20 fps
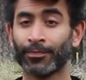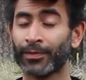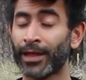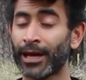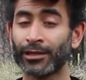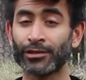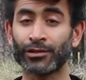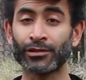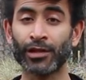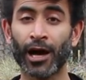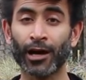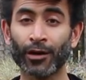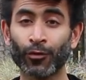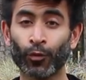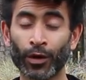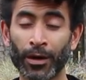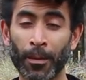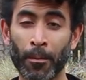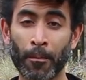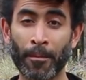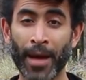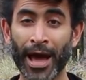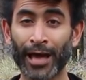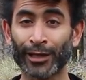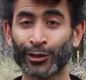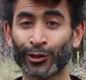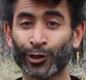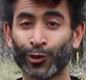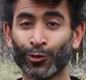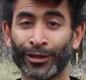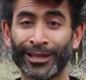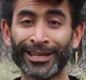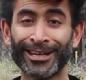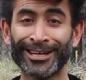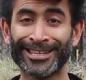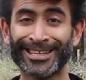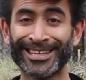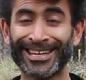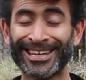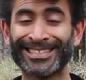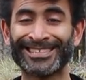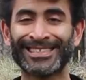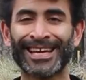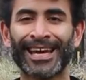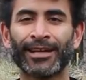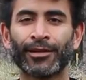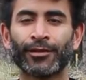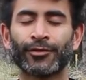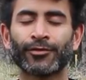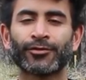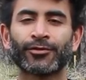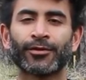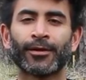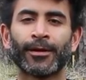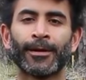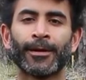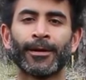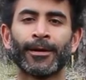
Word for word: That is not what masculinity entails.